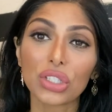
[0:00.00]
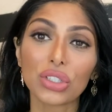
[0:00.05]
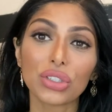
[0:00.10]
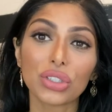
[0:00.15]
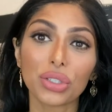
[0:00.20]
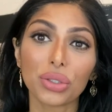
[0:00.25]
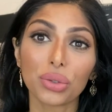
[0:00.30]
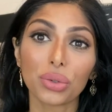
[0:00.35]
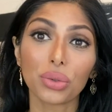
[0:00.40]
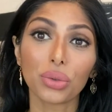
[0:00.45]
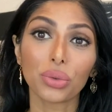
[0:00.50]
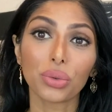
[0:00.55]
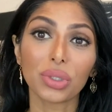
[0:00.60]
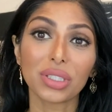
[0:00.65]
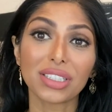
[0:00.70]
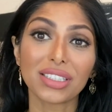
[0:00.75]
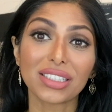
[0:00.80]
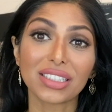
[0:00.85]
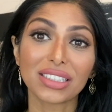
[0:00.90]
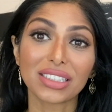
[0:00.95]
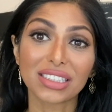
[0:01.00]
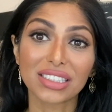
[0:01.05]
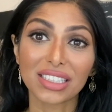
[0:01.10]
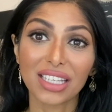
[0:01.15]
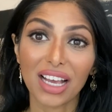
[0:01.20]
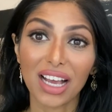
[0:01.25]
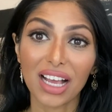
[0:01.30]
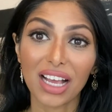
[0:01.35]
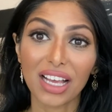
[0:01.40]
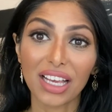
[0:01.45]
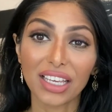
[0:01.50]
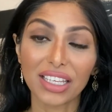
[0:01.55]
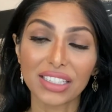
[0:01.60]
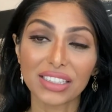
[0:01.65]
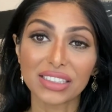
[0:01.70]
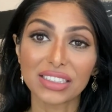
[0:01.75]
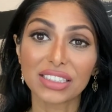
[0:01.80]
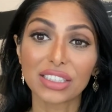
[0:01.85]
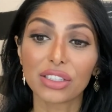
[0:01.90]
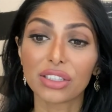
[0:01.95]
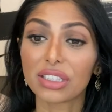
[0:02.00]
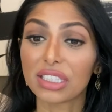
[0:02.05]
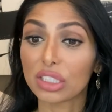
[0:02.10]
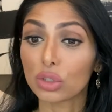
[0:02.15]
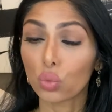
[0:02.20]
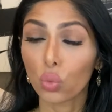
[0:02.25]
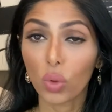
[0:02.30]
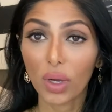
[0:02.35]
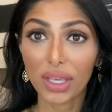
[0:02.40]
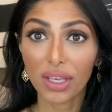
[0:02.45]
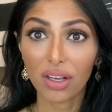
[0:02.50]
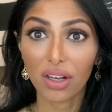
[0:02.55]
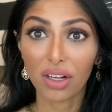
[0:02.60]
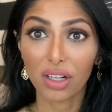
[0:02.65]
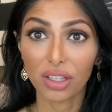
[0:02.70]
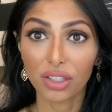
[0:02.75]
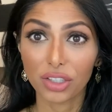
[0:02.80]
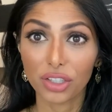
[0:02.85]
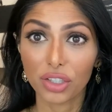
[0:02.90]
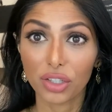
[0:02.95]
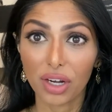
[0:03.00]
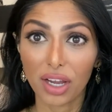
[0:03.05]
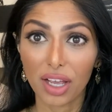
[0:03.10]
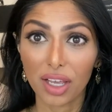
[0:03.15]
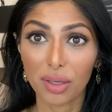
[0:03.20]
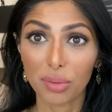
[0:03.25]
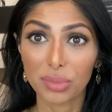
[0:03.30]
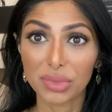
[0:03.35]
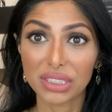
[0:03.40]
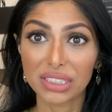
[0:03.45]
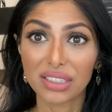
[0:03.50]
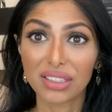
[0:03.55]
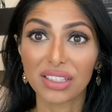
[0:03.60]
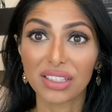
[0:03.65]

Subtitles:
to disguise these white-collar crimes